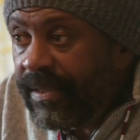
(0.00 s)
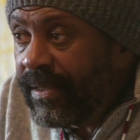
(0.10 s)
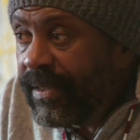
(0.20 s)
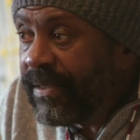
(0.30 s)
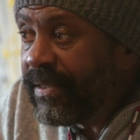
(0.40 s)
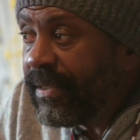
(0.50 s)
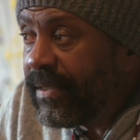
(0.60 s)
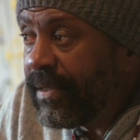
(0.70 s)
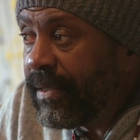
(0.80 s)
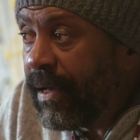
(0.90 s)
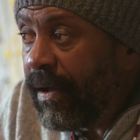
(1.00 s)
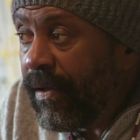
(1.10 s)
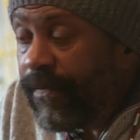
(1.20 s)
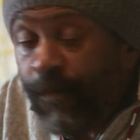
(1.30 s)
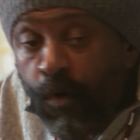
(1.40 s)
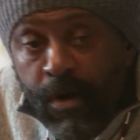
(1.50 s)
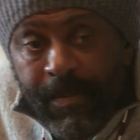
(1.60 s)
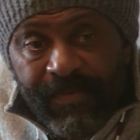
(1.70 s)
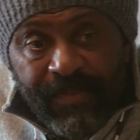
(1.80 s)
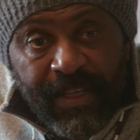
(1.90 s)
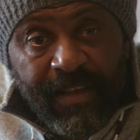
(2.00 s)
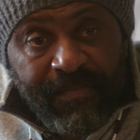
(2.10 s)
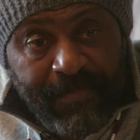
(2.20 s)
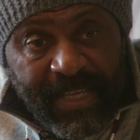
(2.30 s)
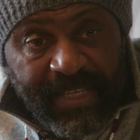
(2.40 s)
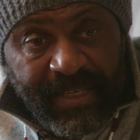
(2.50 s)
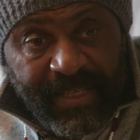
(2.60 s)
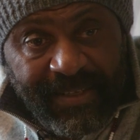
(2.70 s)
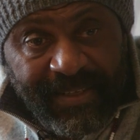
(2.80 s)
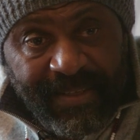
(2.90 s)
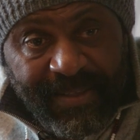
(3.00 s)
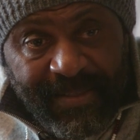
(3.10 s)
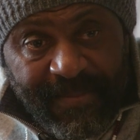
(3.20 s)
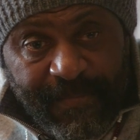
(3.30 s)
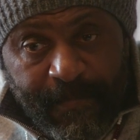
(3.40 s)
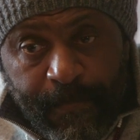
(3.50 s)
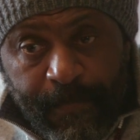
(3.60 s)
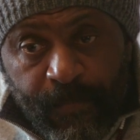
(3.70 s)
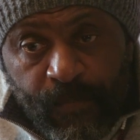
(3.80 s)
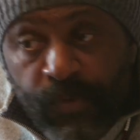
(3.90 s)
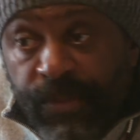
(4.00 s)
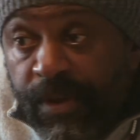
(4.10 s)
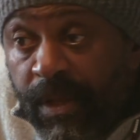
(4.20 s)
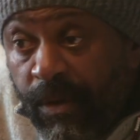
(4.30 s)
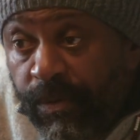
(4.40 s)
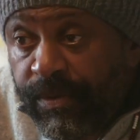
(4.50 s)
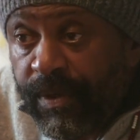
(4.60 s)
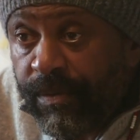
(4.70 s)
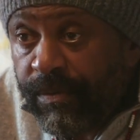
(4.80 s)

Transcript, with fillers: This is a form of love making with your clothes on.